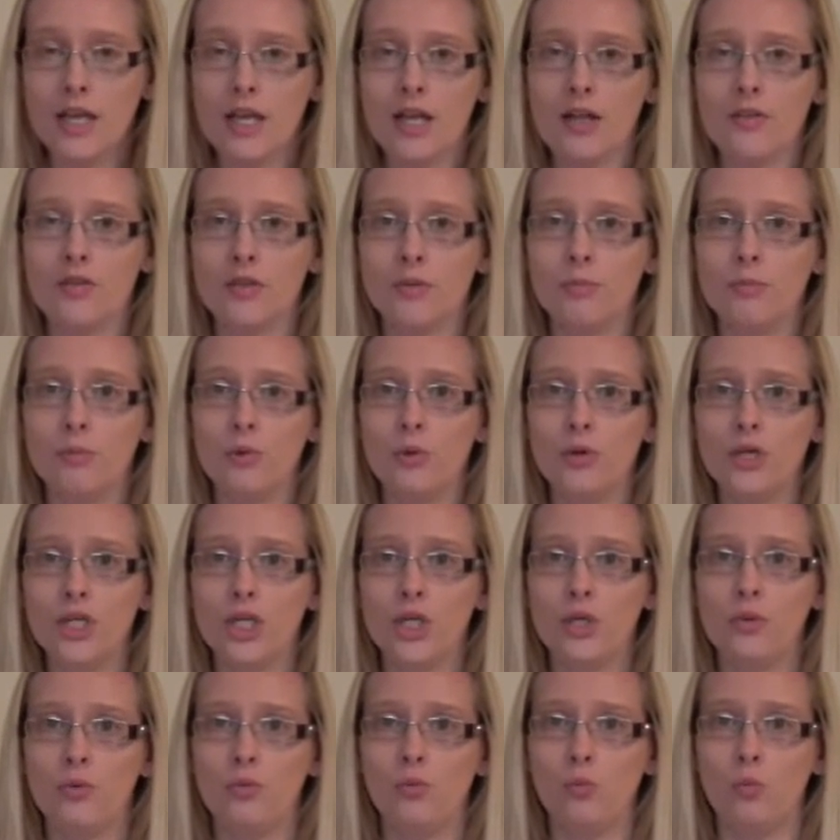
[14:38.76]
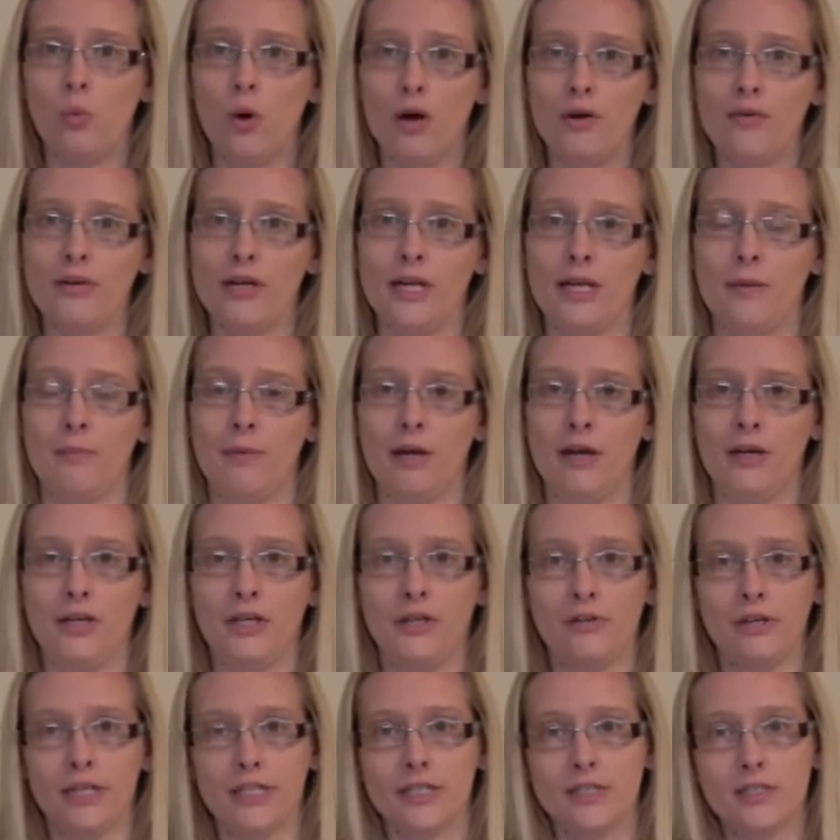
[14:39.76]
The more you worry about
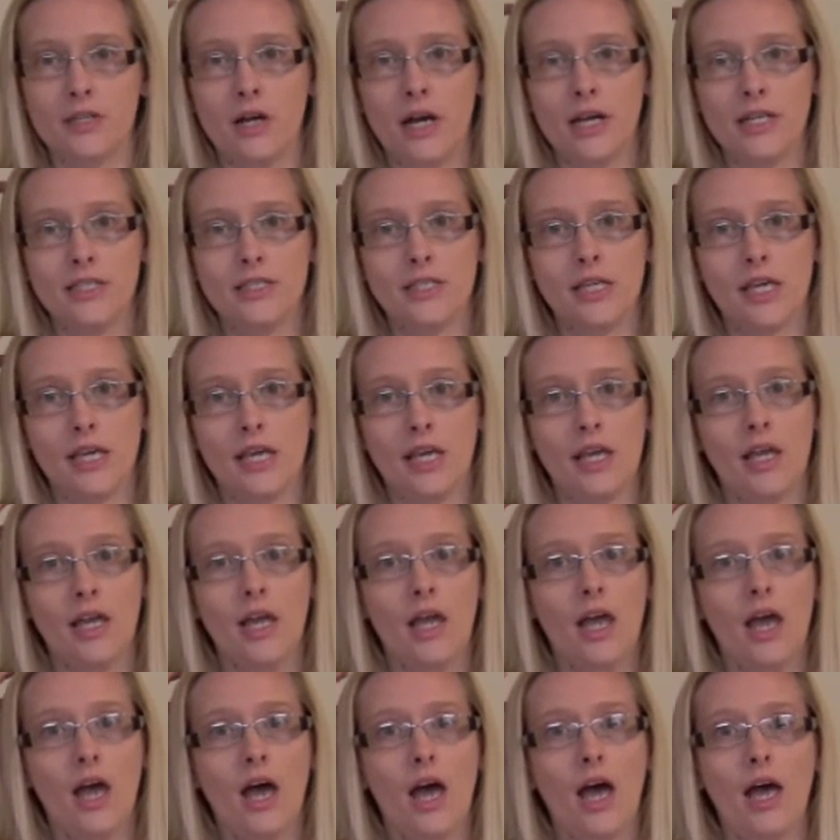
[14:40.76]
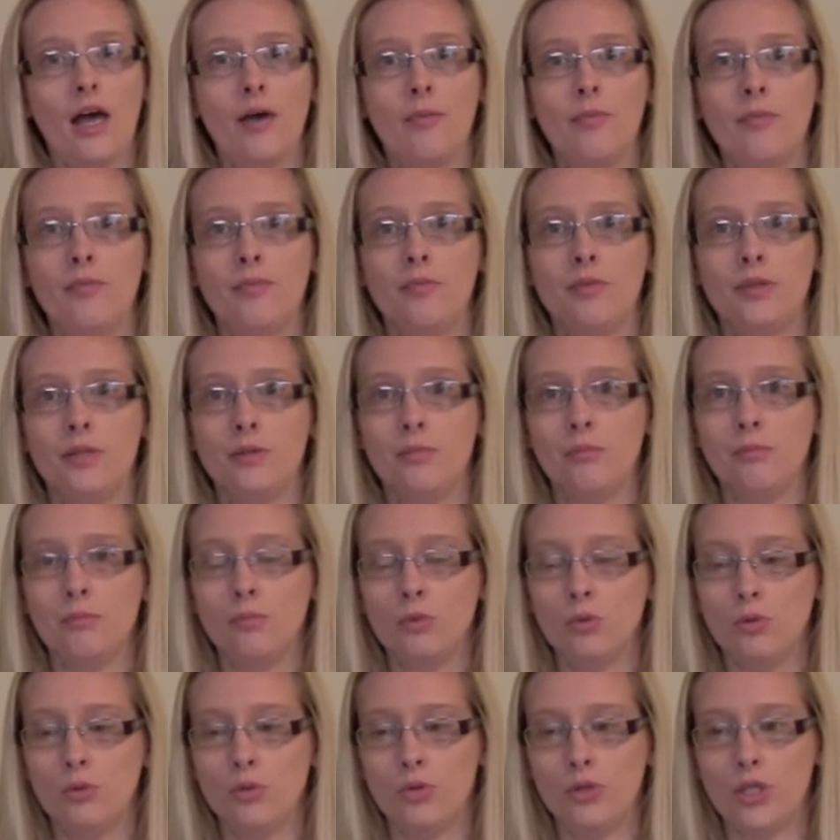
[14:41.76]
your anxiety, the
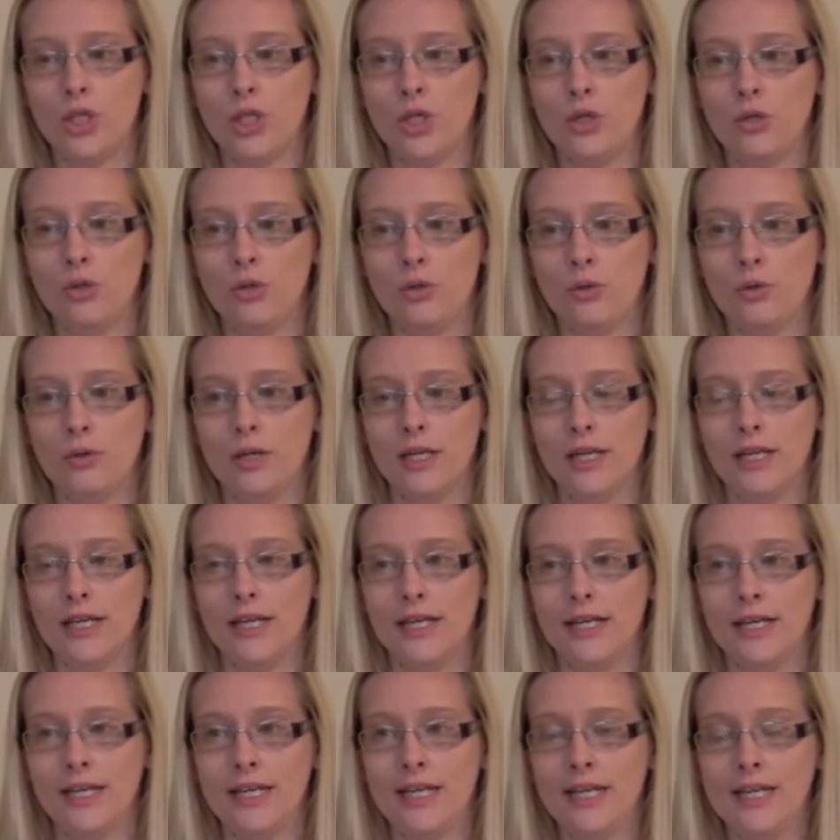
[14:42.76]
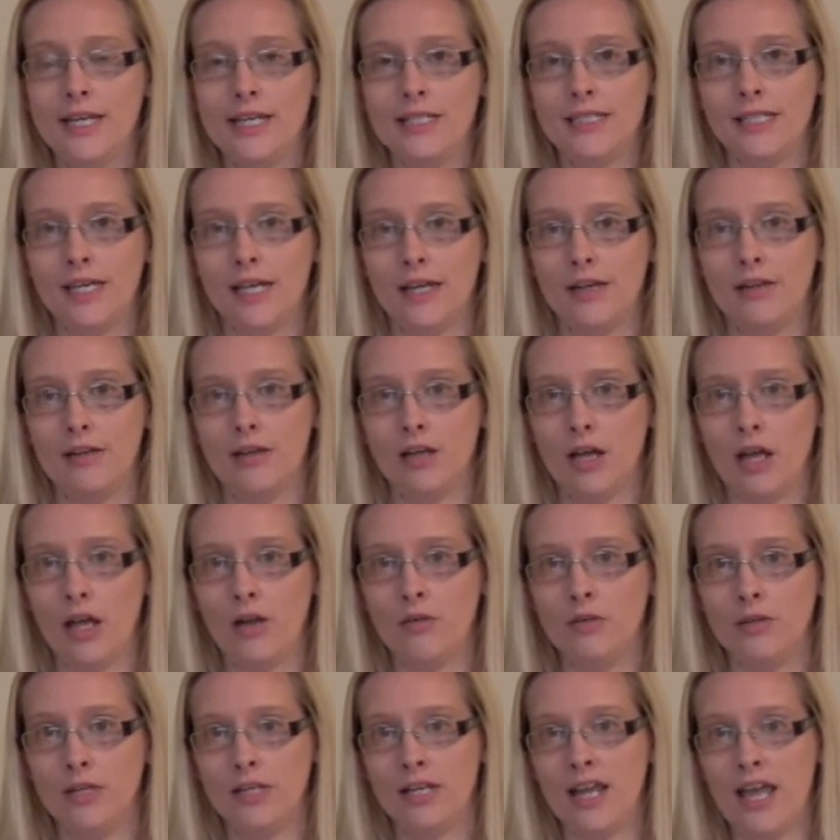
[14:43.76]
more you lead it
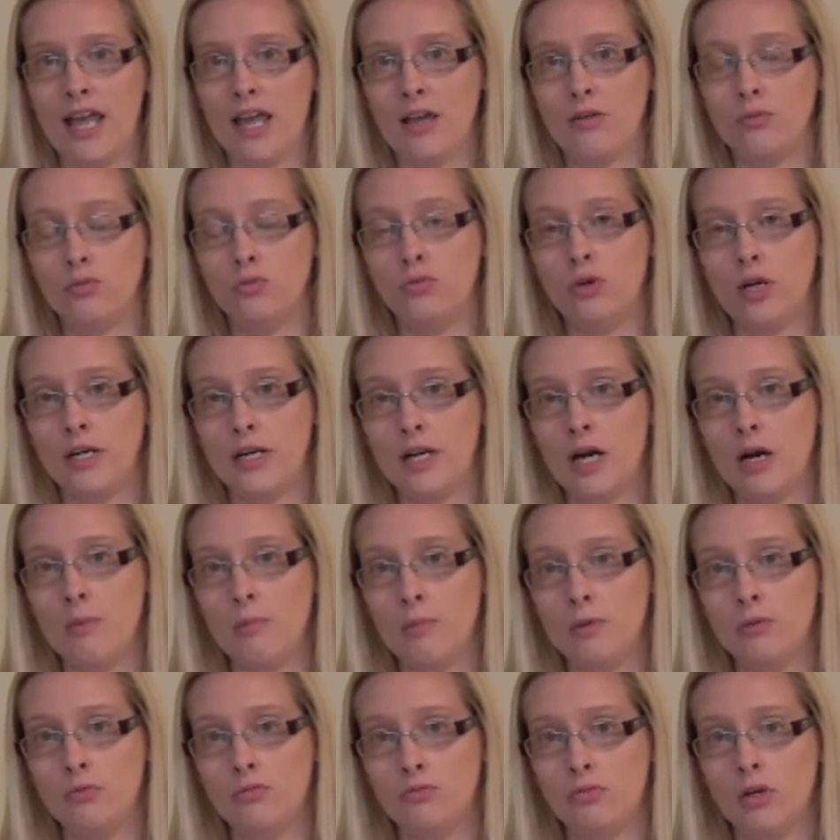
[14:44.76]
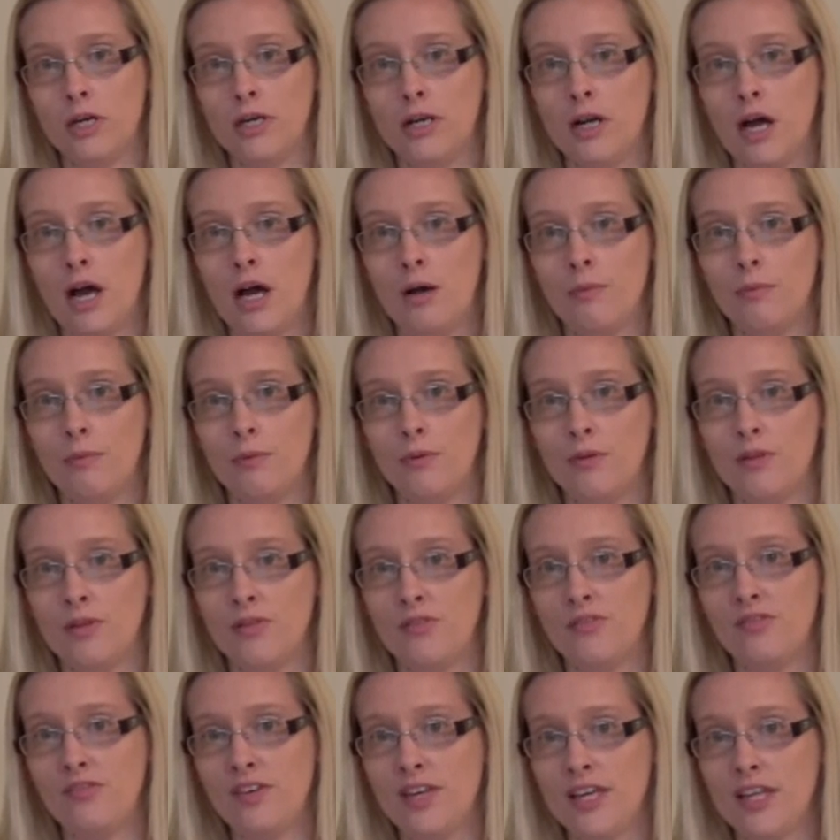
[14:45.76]
and let it run up and run up, the
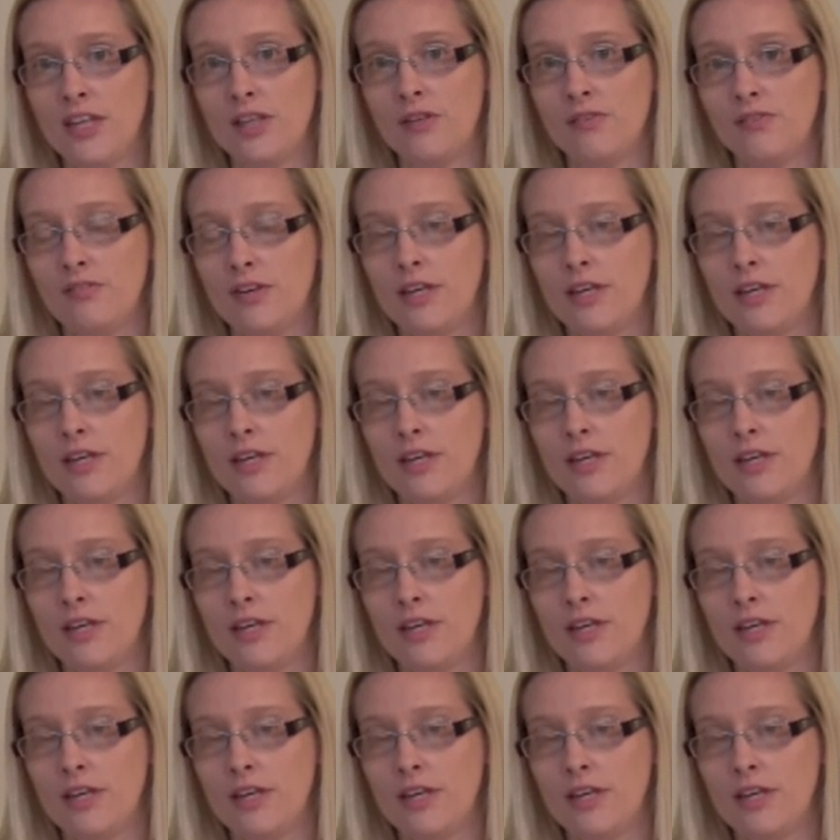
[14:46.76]
fear,